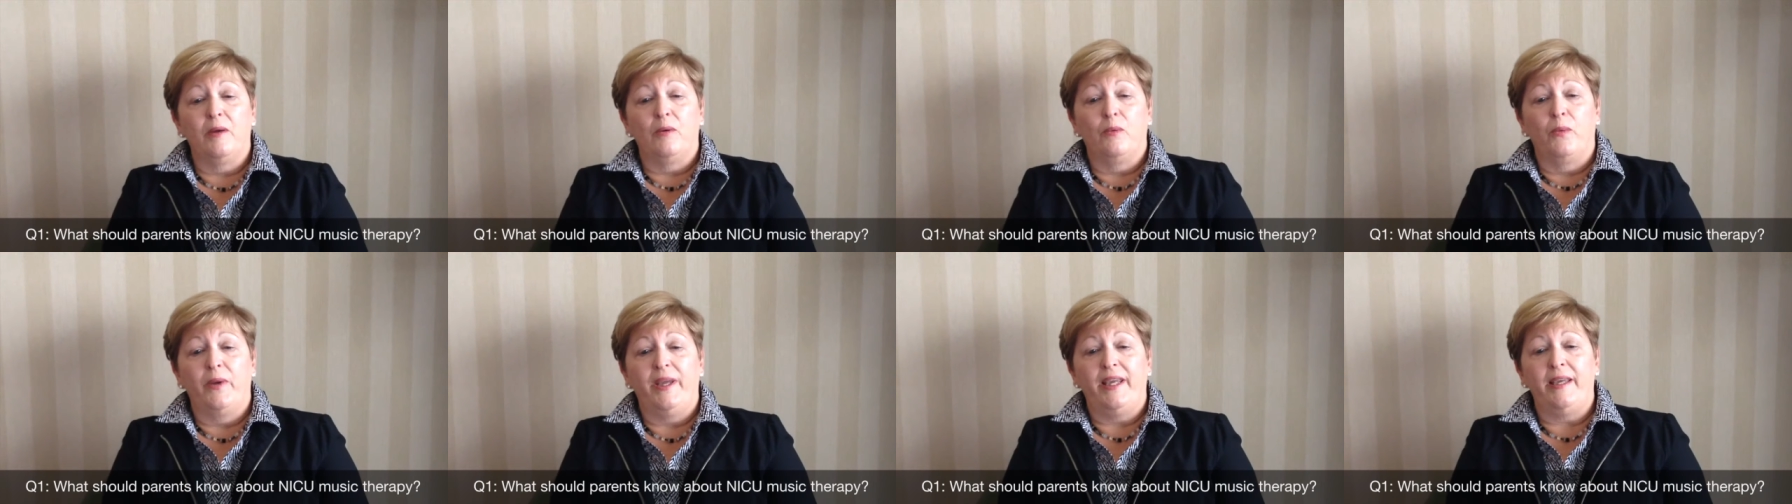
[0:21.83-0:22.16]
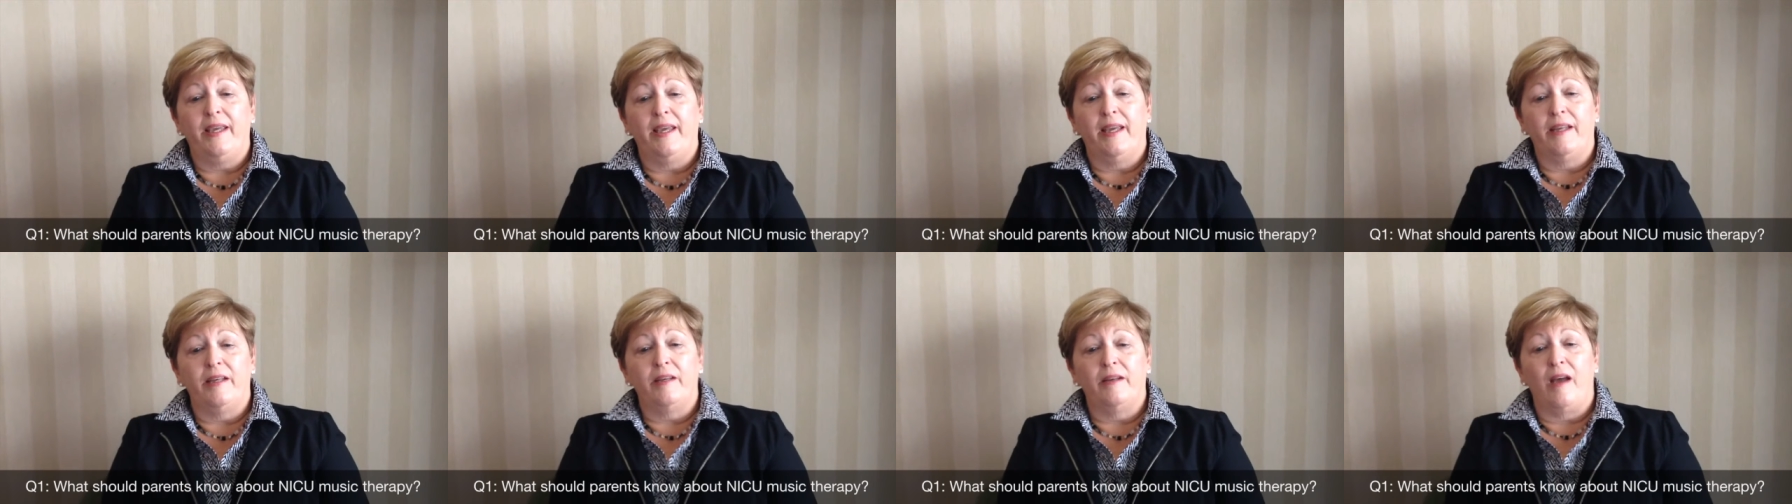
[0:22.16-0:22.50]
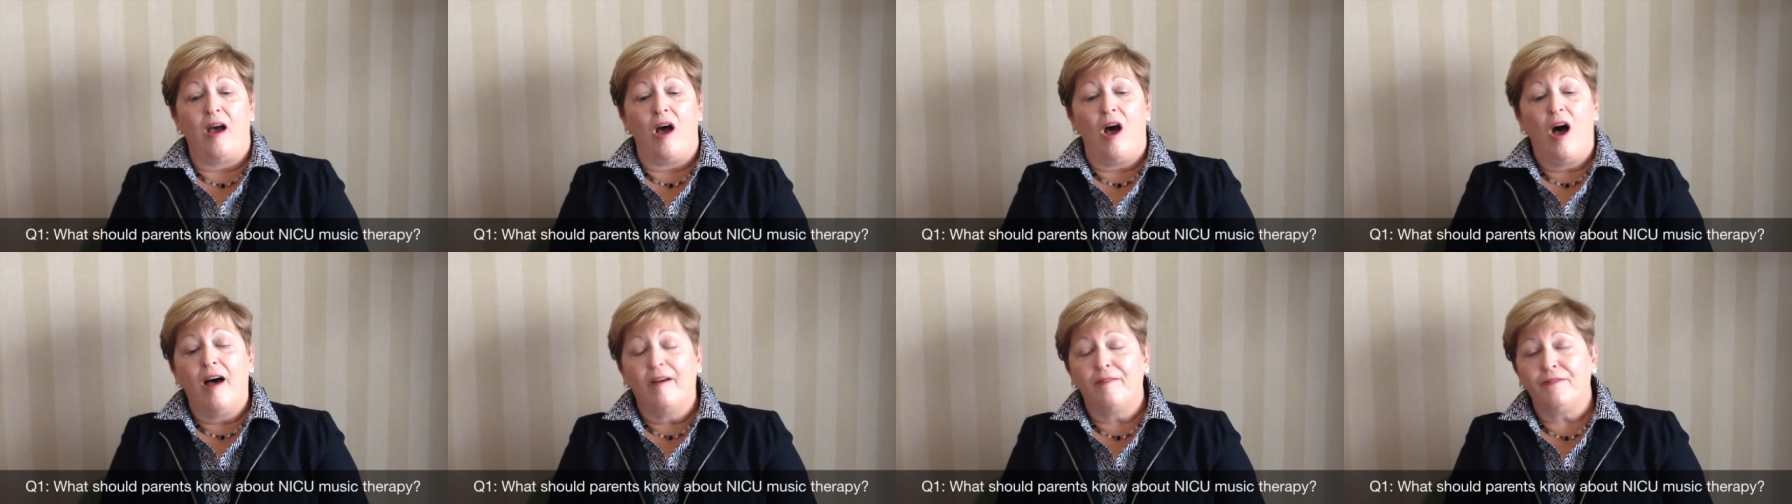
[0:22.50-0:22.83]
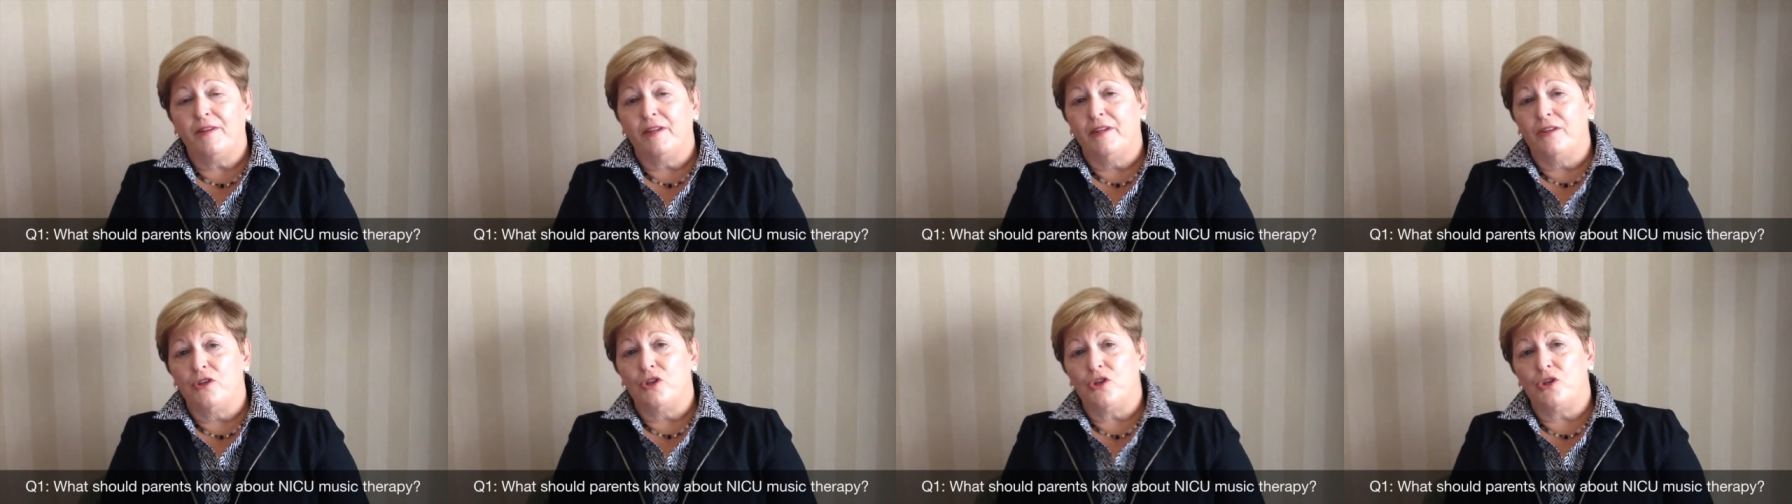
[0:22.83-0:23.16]
we can
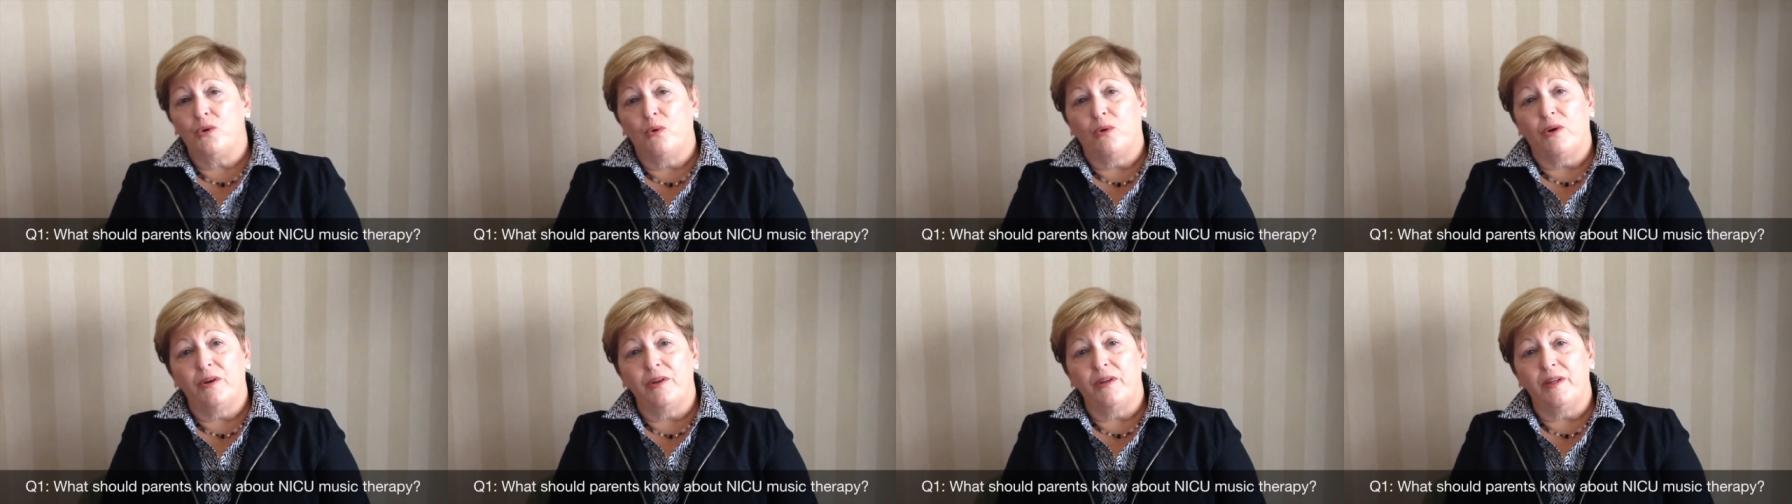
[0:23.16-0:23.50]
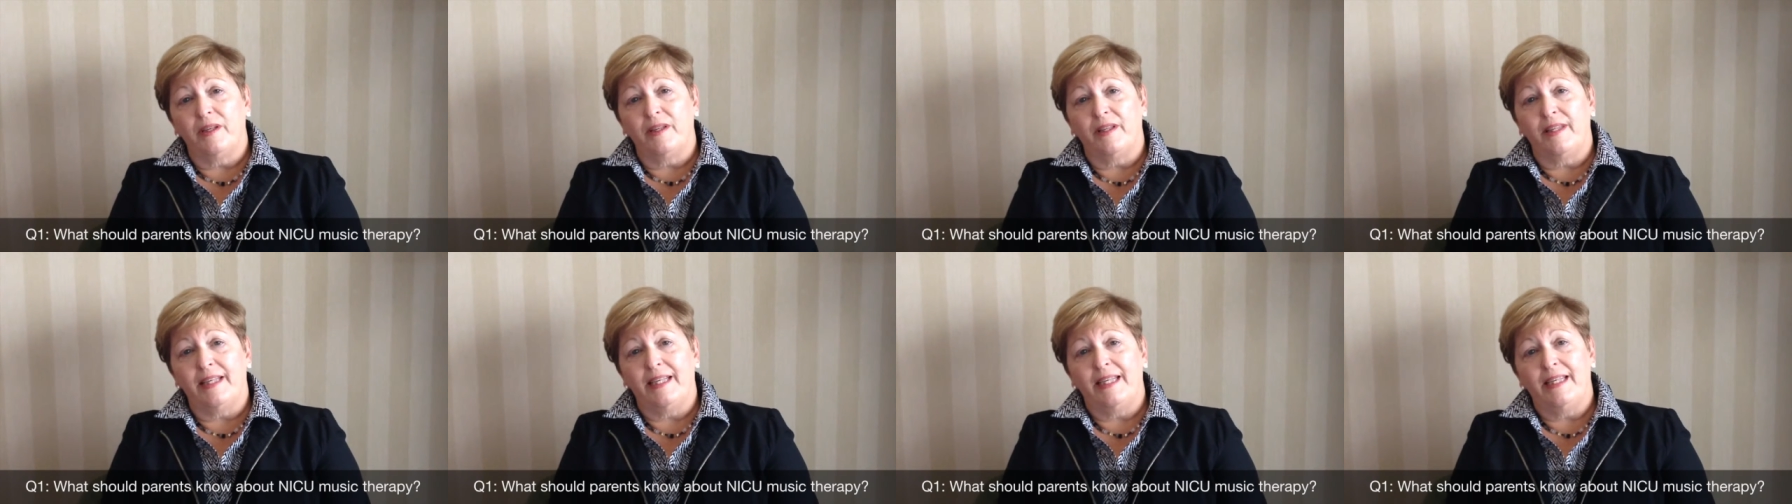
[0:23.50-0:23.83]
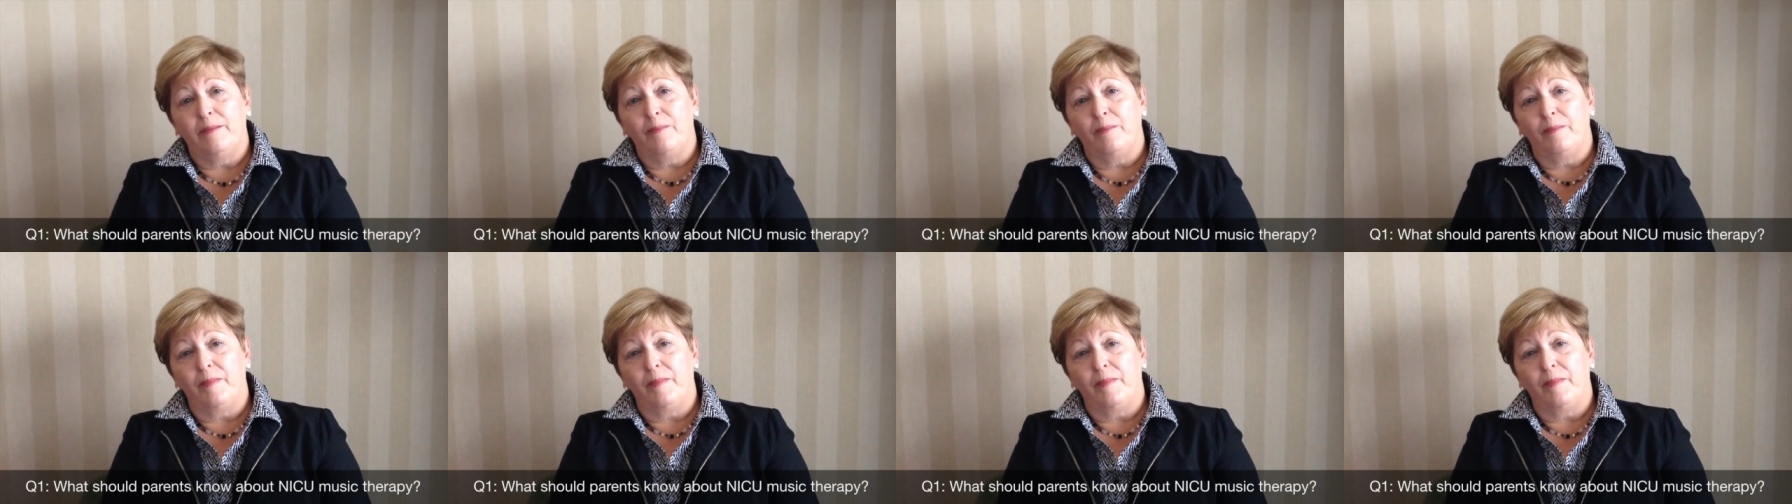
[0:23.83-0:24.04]
often shorten the